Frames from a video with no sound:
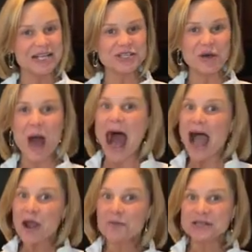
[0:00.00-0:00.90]
So
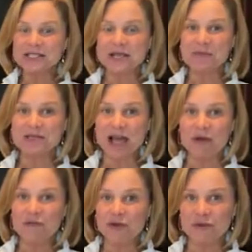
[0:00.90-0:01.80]
I hope this tip was
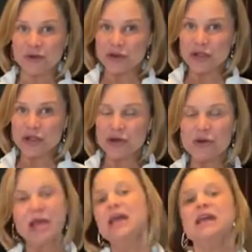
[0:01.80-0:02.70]
helpful for you.